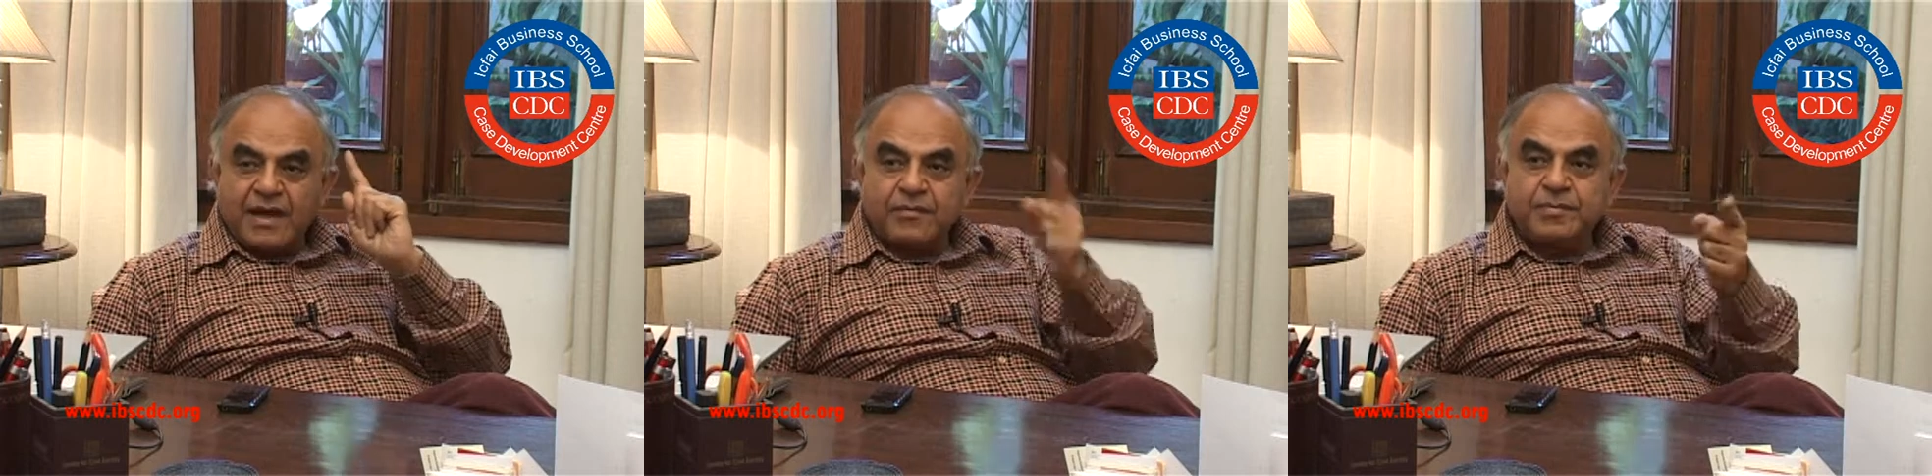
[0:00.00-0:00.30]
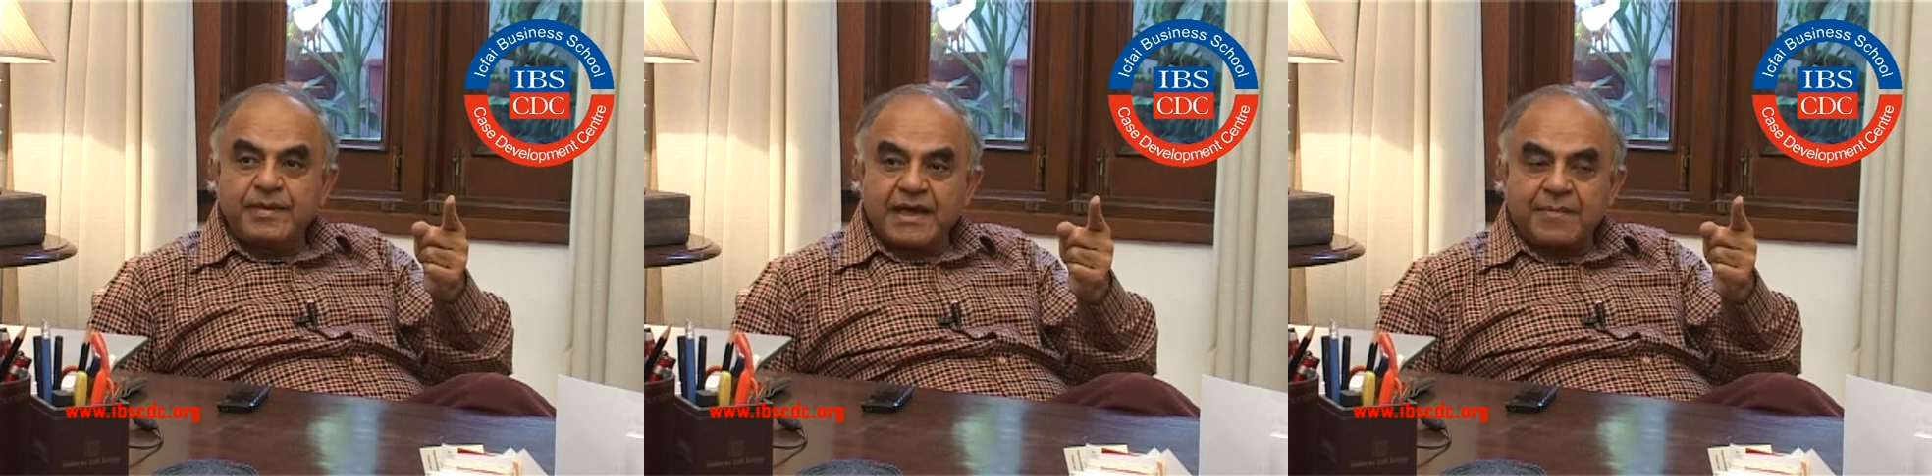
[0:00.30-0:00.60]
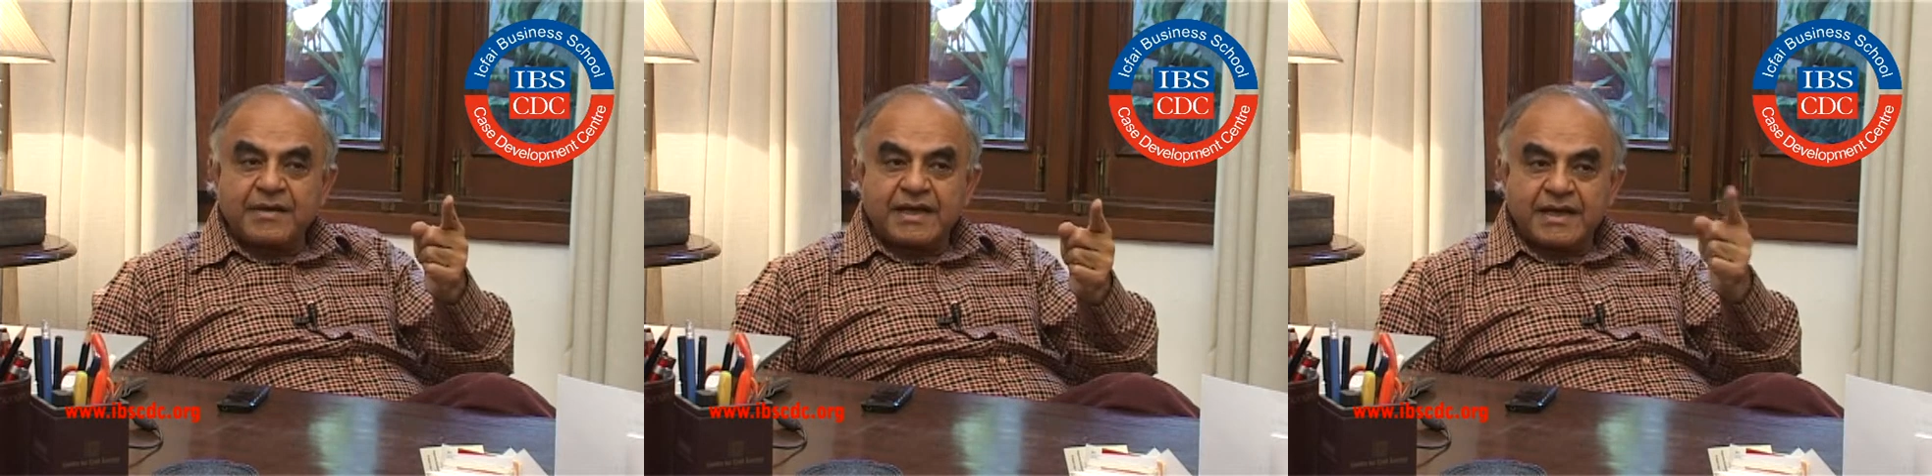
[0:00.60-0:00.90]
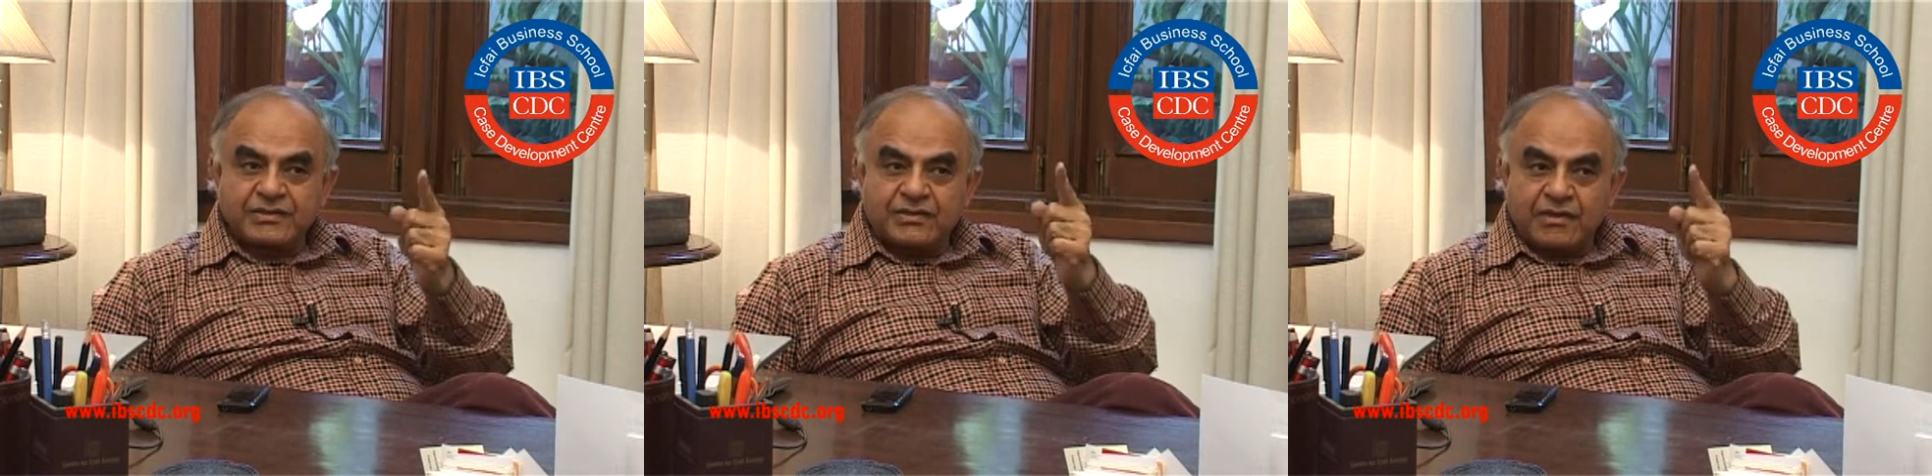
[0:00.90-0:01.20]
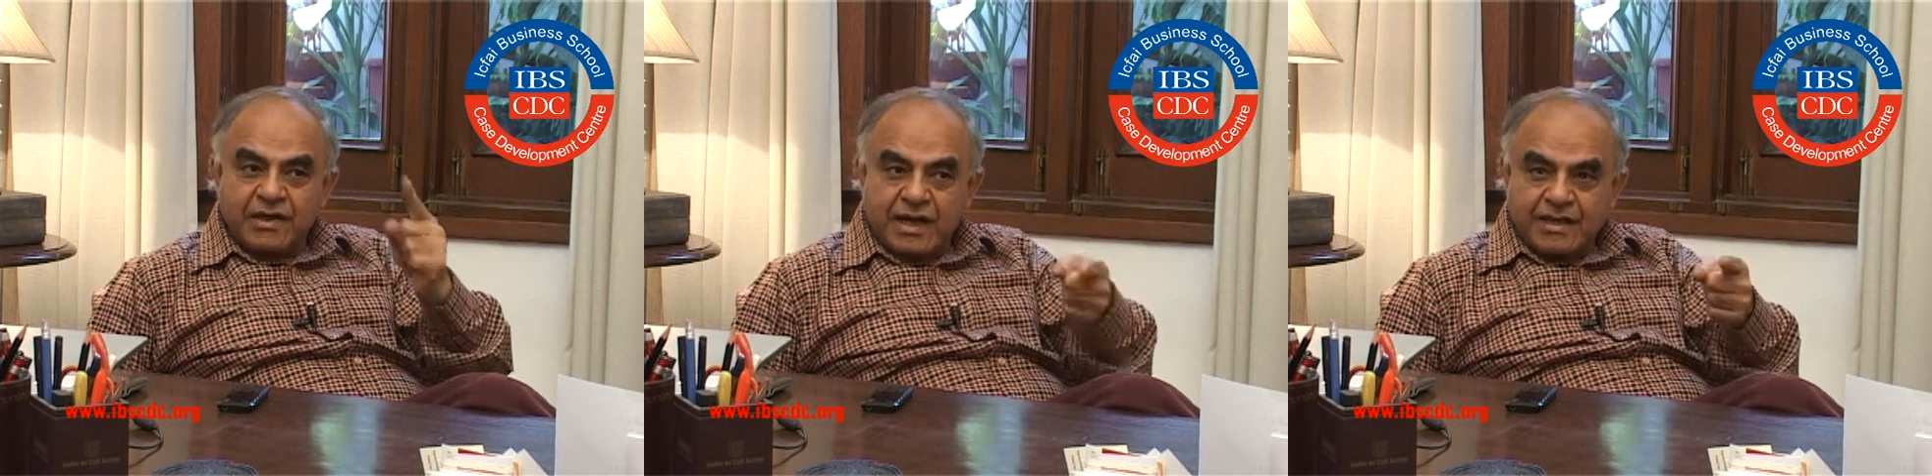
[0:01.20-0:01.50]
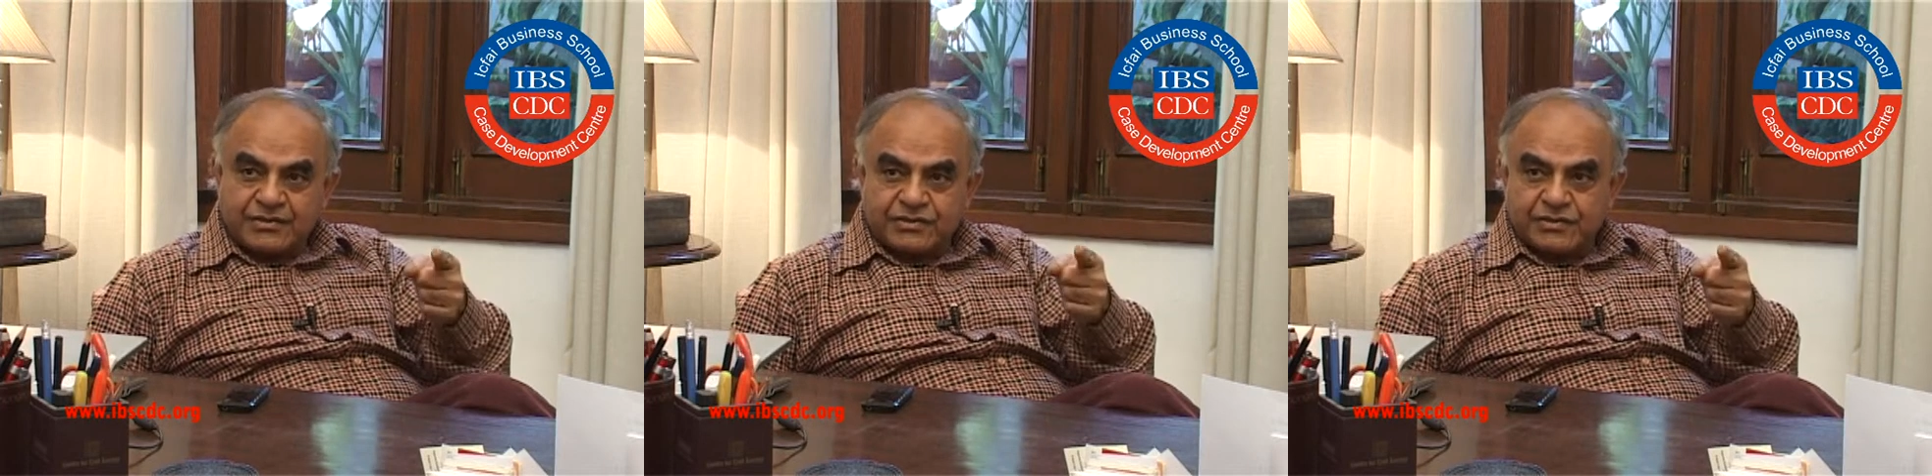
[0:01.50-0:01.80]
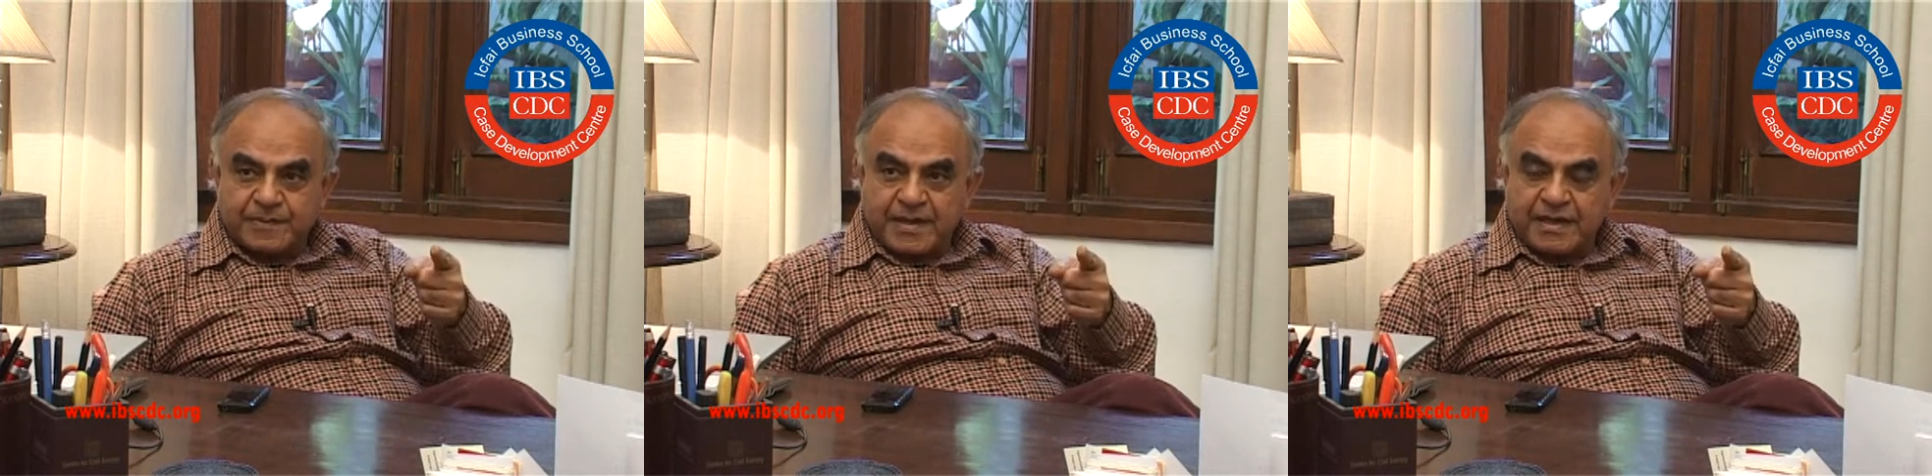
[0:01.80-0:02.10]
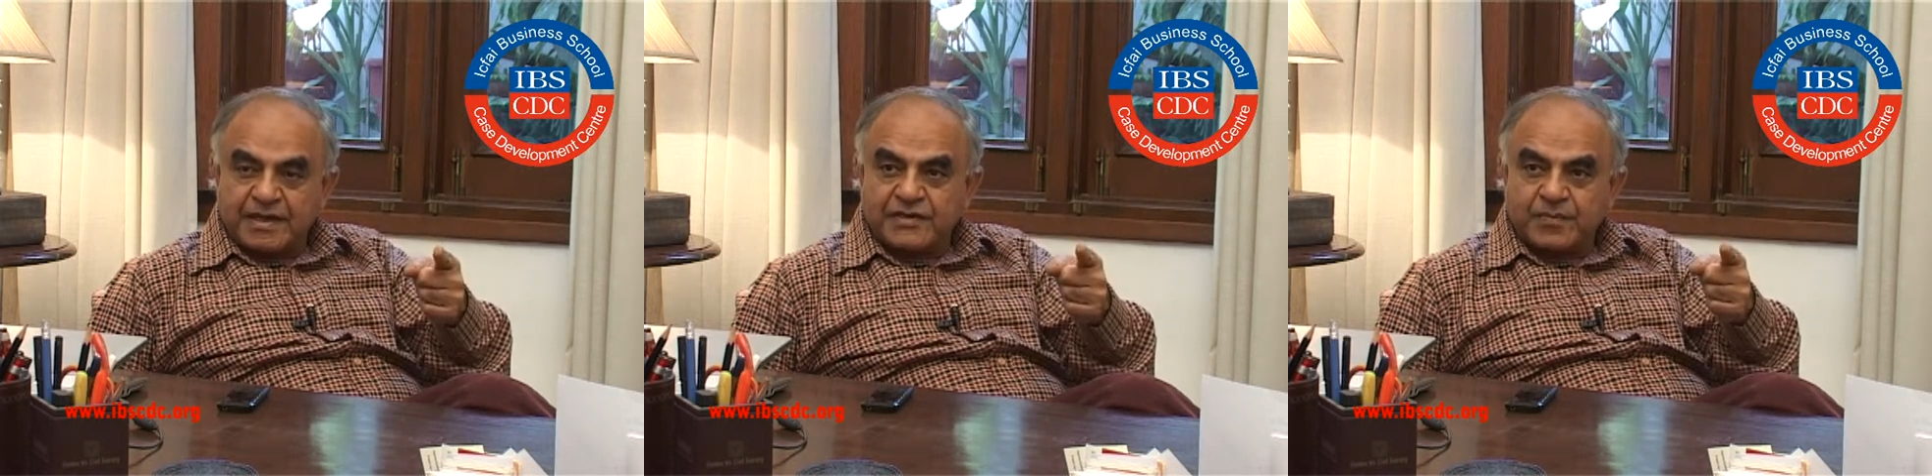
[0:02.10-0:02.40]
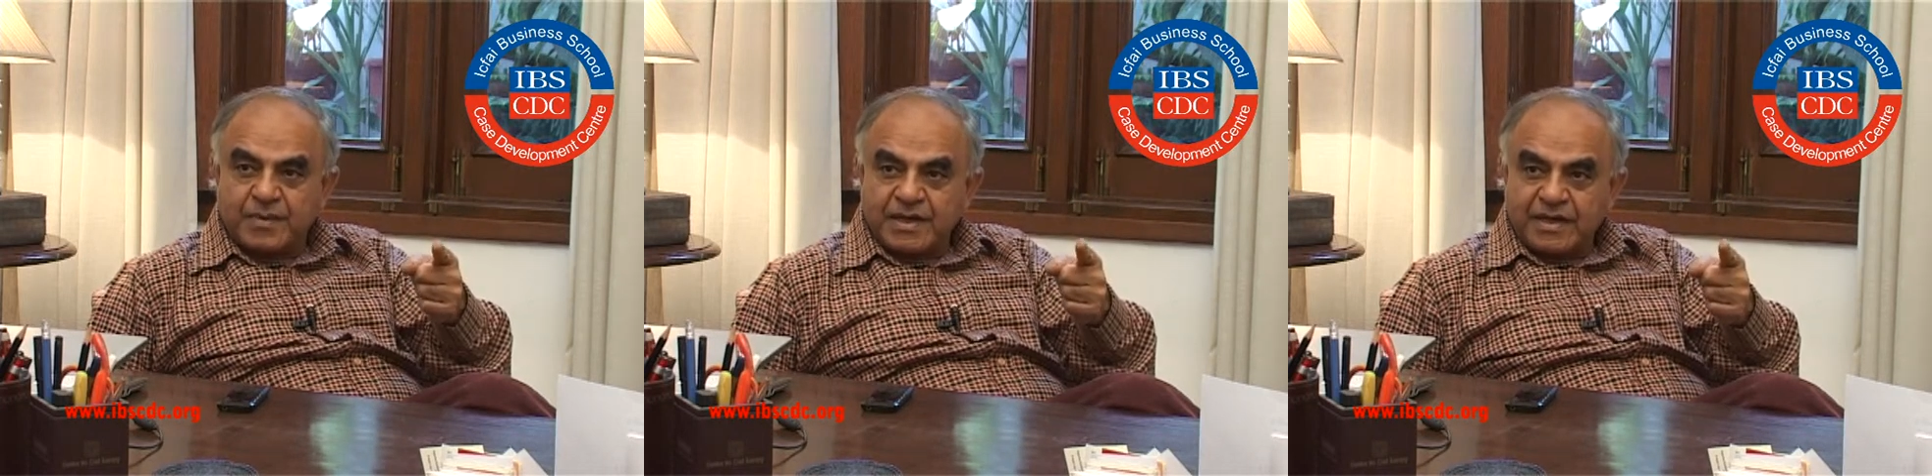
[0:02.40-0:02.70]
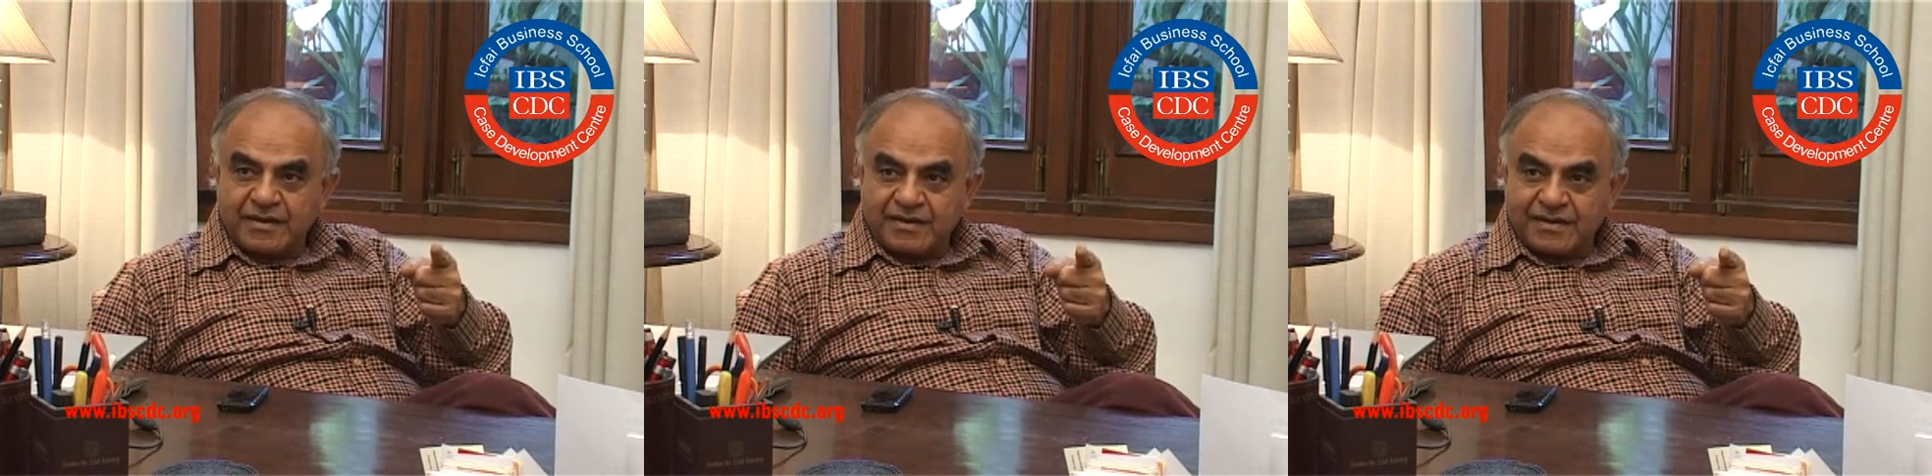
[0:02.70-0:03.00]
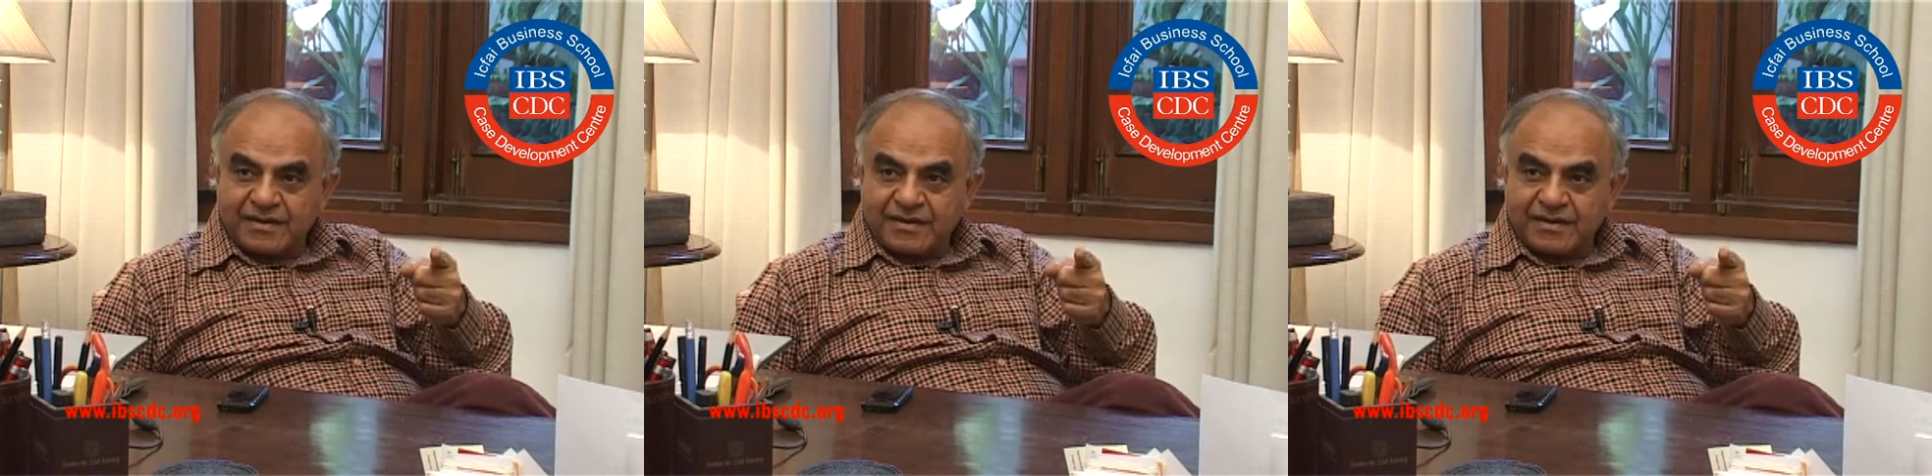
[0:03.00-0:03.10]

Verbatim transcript: I would be, I'm against Reliance spending its money